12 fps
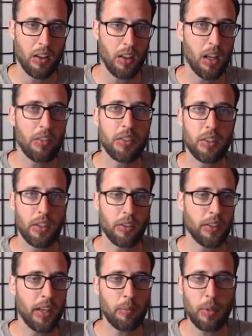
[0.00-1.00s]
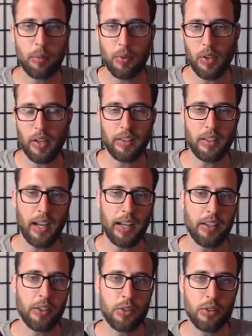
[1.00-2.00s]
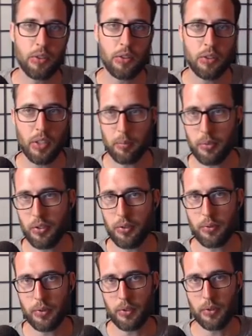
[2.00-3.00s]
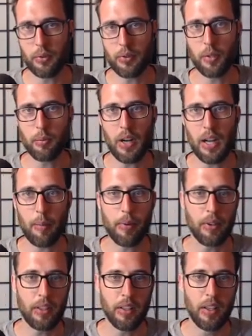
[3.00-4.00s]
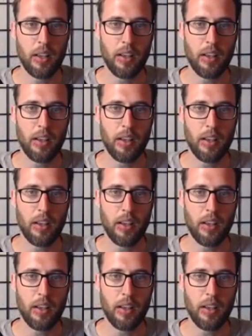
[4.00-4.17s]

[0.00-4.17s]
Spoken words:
loves, it'll take people on guided trips through their property,